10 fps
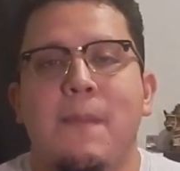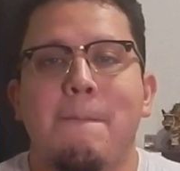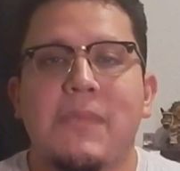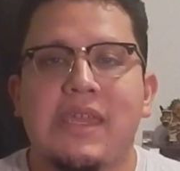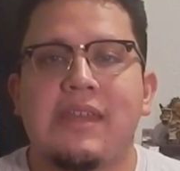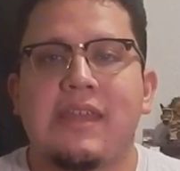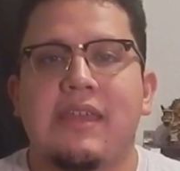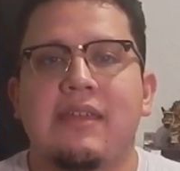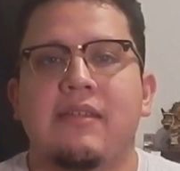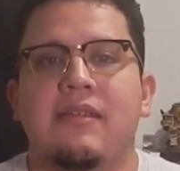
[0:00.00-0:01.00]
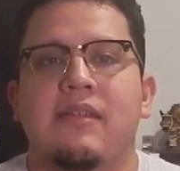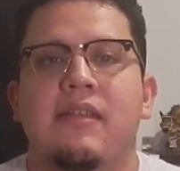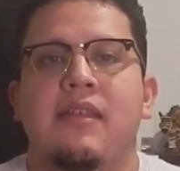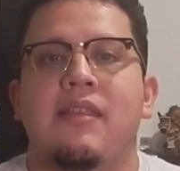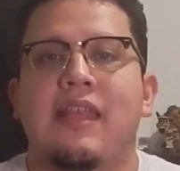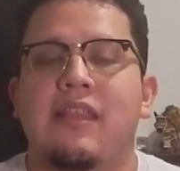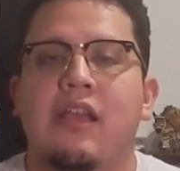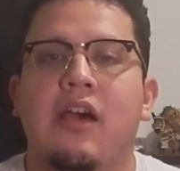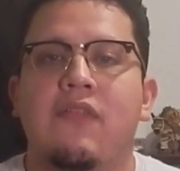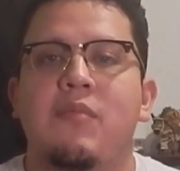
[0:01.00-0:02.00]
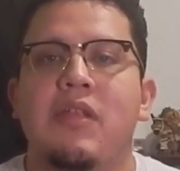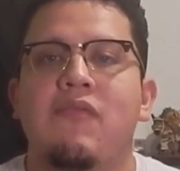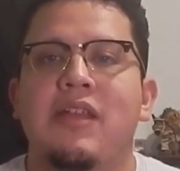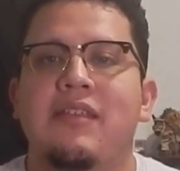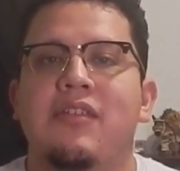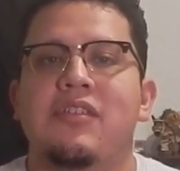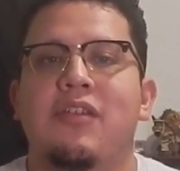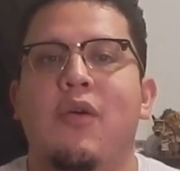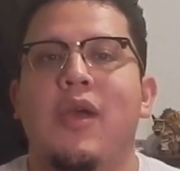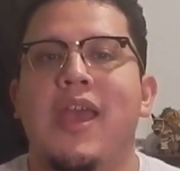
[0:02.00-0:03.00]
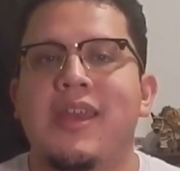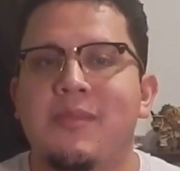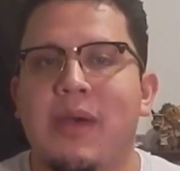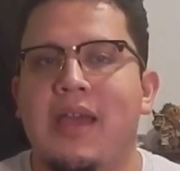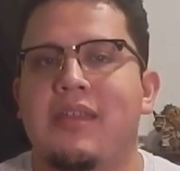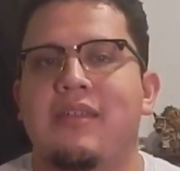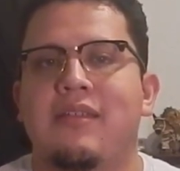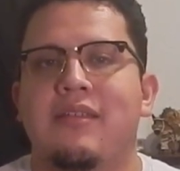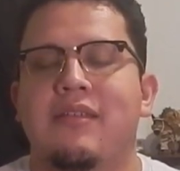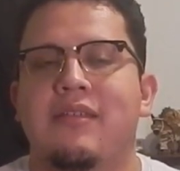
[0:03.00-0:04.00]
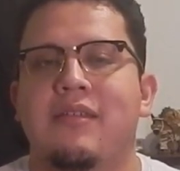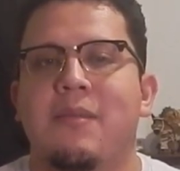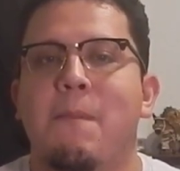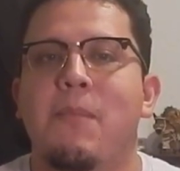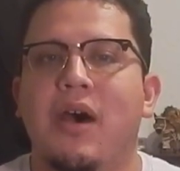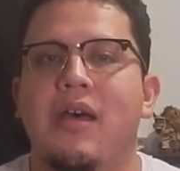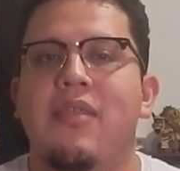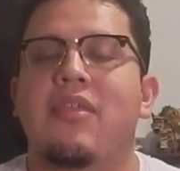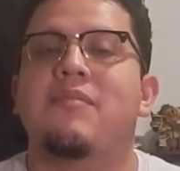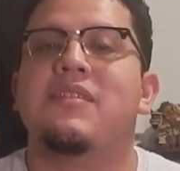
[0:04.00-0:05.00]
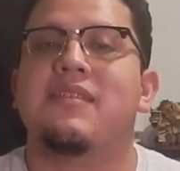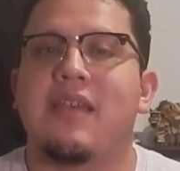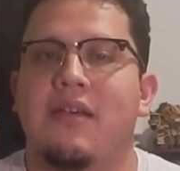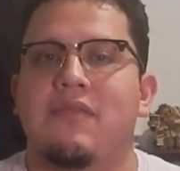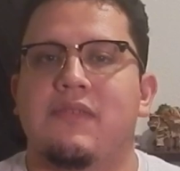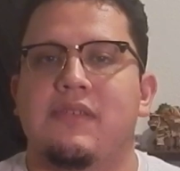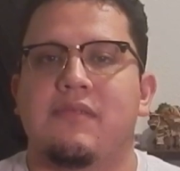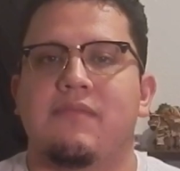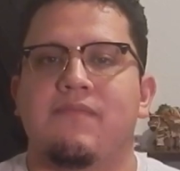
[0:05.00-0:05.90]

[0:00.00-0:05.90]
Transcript: meaning that the government really doesn't owe anybody but themselves.